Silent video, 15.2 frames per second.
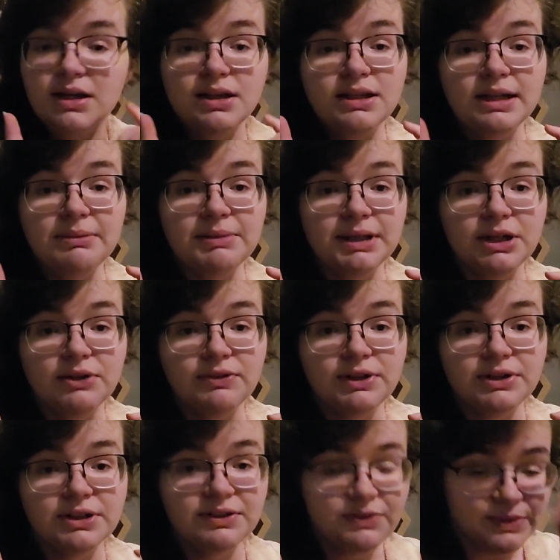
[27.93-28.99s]
time to get over
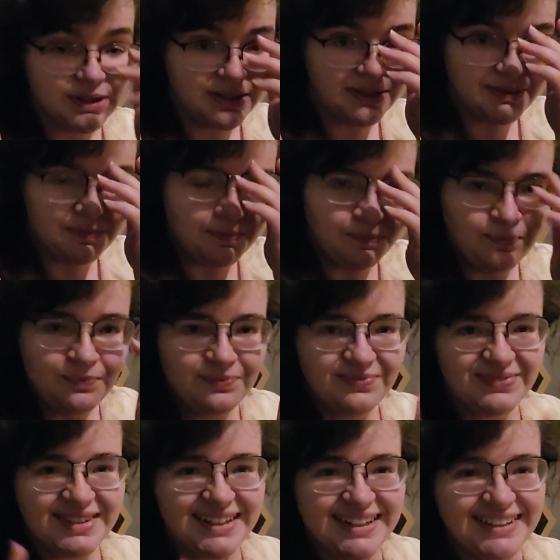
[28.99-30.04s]
yourself, sweetheart.
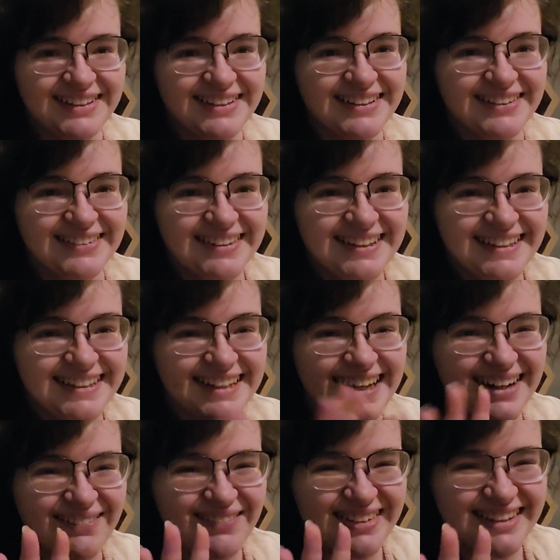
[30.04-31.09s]
Also, this
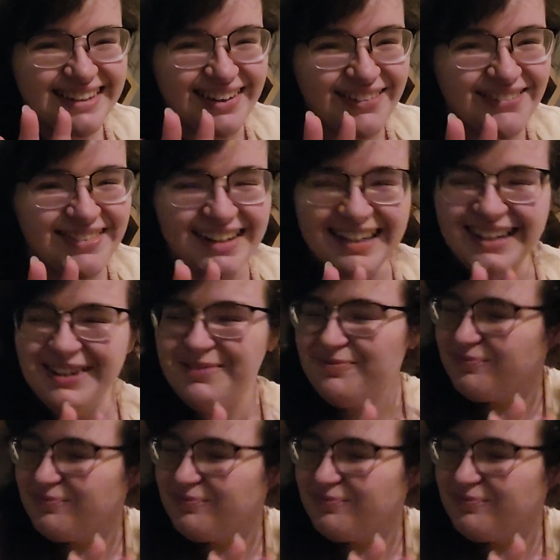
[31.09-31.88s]
setup is so funny.